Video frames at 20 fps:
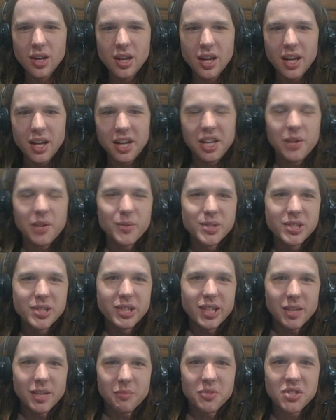and he was
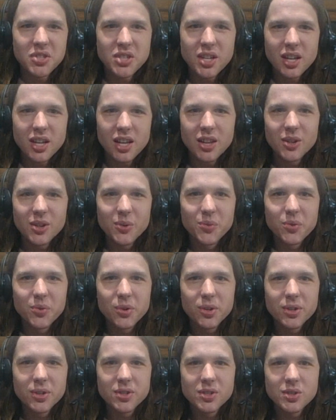lip-syncing the
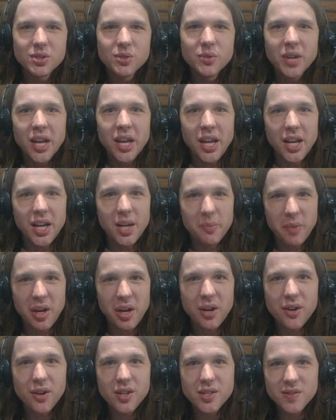words to Katy
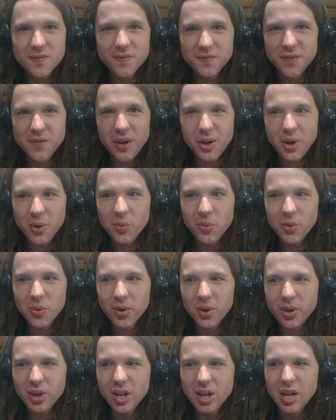Perry's
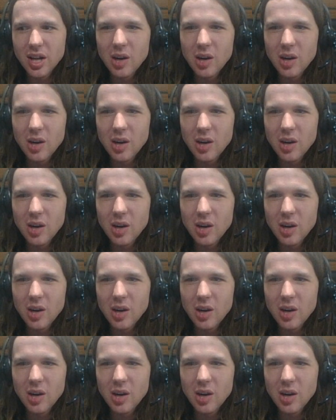Firework